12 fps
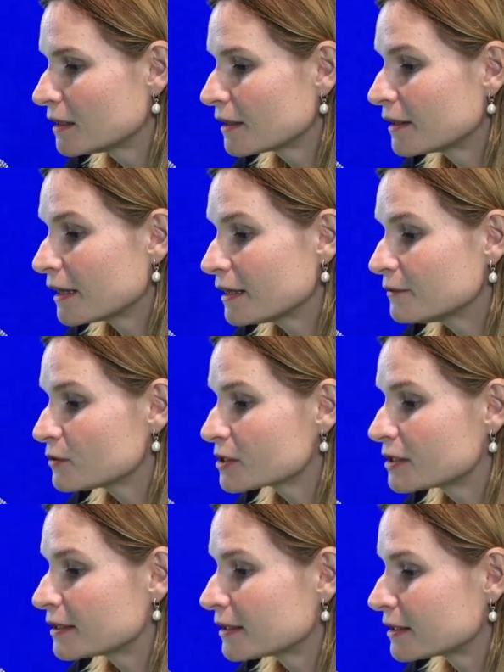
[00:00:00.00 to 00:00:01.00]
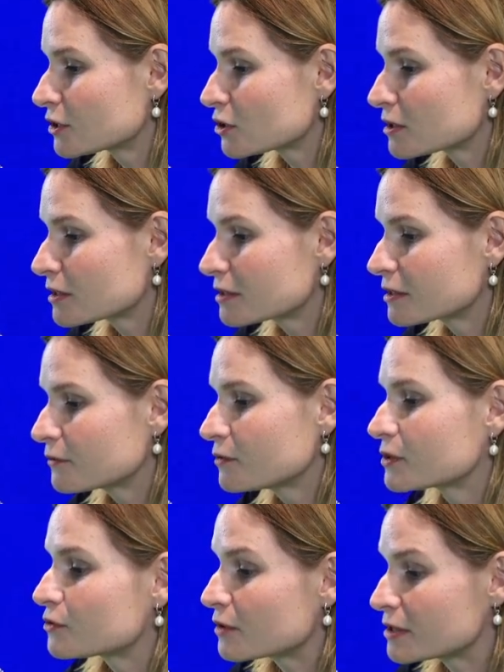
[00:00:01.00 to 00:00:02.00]
The ad was in English, as it
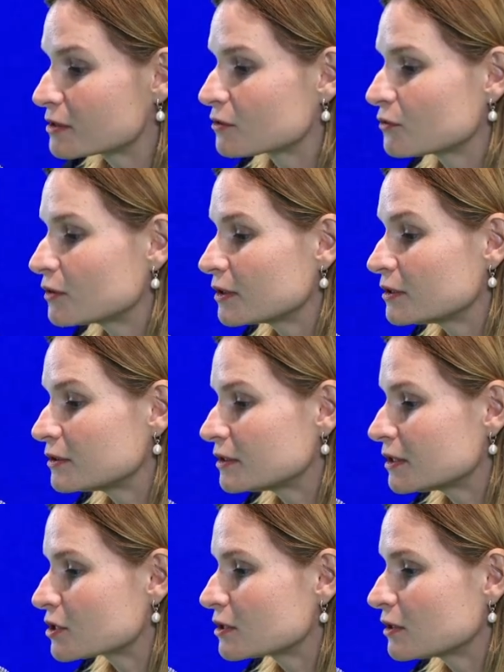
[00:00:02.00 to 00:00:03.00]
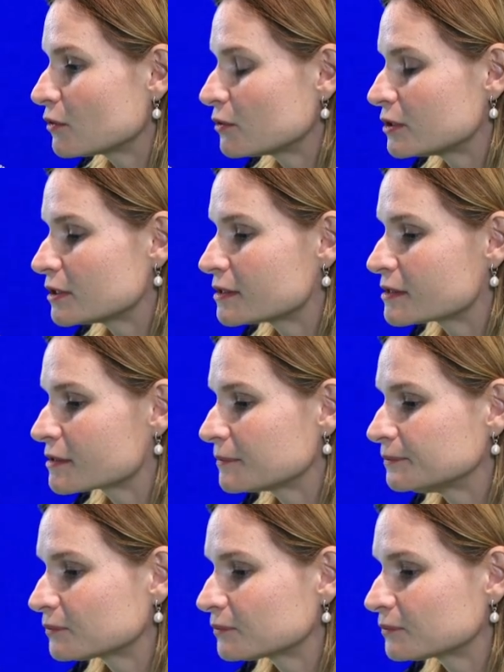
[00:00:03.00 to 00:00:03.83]
was addressed to the international audience.